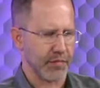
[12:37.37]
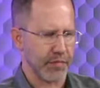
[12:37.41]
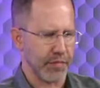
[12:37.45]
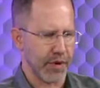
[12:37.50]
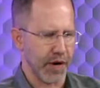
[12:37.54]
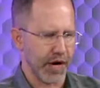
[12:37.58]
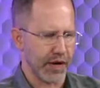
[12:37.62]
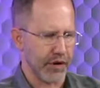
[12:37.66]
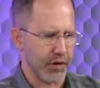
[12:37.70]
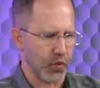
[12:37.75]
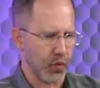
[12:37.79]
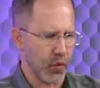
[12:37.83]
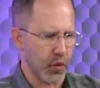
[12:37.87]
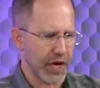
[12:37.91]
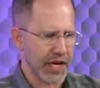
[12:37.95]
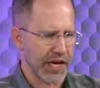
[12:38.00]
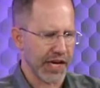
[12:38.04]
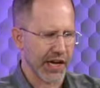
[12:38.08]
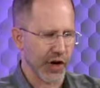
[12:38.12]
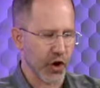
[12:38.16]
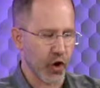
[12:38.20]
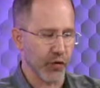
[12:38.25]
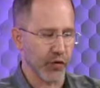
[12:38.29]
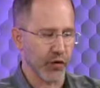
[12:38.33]
But we
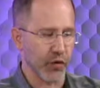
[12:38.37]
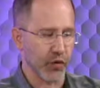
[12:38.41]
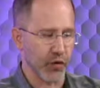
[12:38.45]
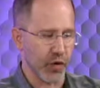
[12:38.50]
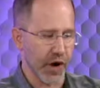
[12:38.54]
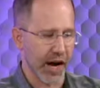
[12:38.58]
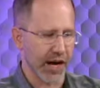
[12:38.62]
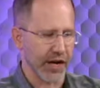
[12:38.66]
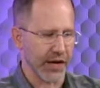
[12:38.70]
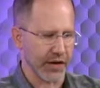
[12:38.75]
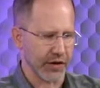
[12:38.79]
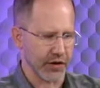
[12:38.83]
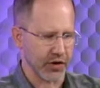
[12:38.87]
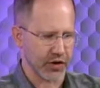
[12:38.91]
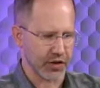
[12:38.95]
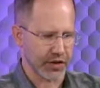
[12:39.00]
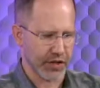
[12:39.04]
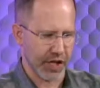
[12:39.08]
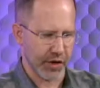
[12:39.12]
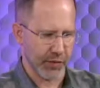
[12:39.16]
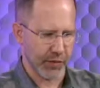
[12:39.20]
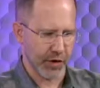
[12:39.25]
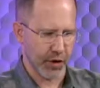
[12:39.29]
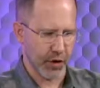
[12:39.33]
can override it just
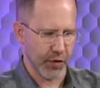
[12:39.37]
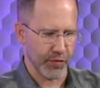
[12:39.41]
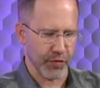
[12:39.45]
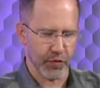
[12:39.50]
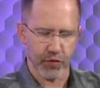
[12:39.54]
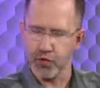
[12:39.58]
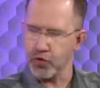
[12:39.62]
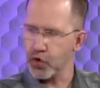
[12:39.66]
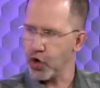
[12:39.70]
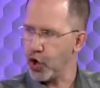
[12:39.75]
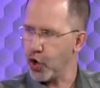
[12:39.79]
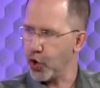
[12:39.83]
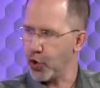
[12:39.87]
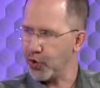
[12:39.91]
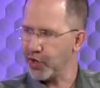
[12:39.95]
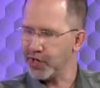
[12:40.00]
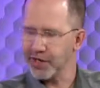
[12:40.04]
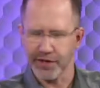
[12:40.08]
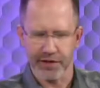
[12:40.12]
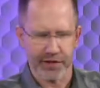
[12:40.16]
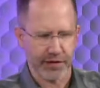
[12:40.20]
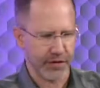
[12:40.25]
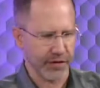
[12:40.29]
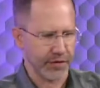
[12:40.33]
like we
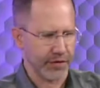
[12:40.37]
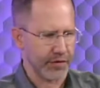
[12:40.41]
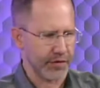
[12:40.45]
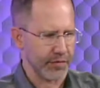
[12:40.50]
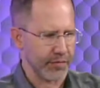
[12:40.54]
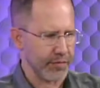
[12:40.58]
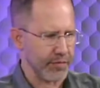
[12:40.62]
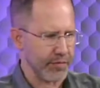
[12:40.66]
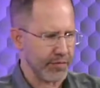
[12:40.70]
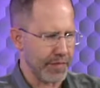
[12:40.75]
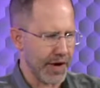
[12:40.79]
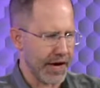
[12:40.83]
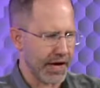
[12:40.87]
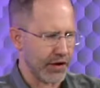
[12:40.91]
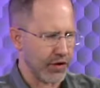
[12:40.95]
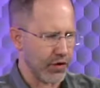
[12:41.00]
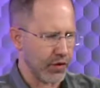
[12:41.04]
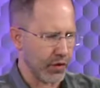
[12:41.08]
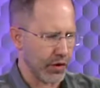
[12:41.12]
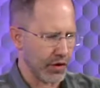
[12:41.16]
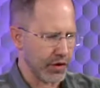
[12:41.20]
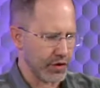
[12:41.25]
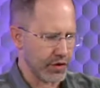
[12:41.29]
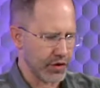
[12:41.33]
overrode make
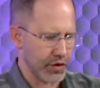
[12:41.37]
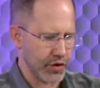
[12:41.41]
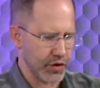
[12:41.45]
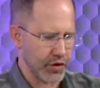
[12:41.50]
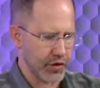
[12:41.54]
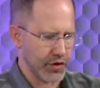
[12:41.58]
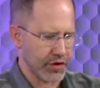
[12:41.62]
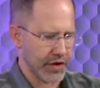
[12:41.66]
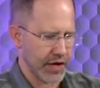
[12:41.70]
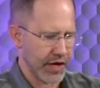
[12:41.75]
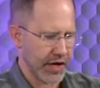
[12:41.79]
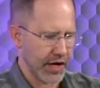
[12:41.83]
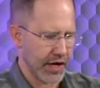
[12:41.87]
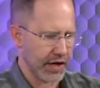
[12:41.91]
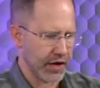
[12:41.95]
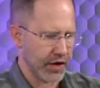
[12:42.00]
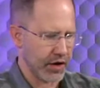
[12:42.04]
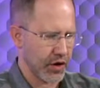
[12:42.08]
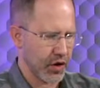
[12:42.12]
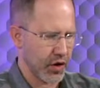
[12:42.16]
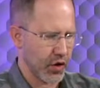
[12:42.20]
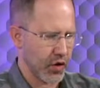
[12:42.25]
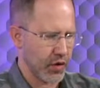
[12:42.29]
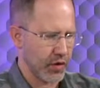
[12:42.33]
noise. So you're saying I
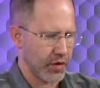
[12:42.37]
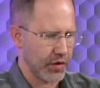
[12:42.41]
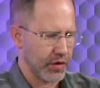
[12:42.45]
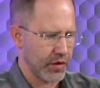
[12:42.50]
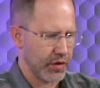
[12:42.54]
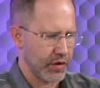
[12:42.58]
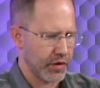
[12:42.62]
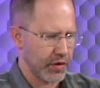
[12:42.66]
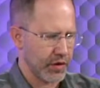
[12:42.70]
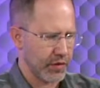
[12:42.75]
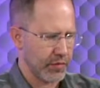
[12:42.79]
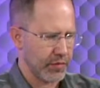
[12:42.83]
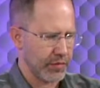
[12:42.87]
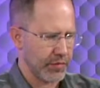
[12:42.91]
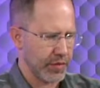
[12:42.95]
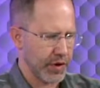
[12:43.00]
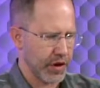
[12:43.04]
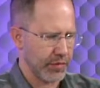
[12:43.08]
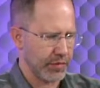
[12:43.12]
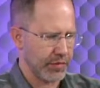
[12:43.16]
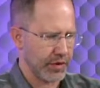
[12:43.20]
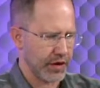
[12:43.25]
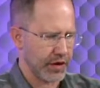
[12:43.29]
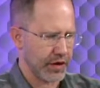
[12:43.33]
can go
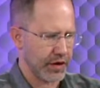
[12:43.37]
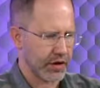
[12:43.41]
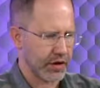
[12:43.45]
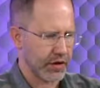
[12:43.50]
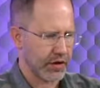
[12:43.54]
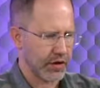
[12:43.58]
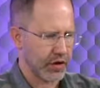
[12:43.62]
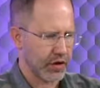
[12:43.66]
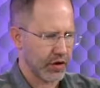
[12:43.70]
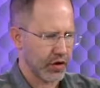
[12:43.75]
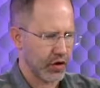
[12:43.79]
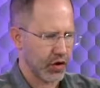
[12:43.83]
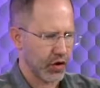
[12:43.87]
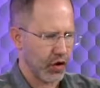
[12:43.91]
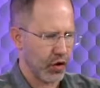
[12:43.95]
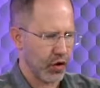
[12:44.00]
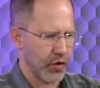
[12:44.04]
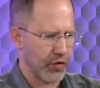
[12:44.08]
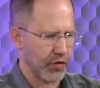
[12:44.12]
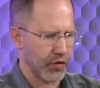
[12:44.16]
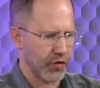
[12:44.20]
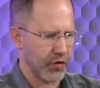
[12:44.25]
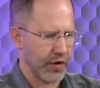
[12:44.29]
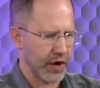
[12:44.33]
public
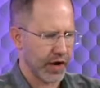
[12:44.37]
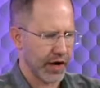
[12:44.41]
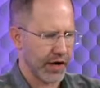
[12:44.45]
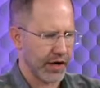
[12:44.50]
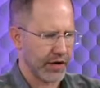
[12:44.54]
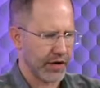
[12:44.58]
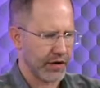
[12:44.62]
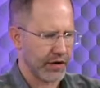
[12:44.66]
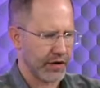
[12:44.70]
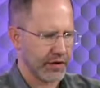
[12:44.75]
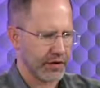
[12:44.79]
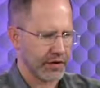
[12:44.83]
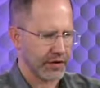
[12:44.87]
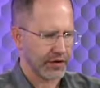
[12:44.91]
override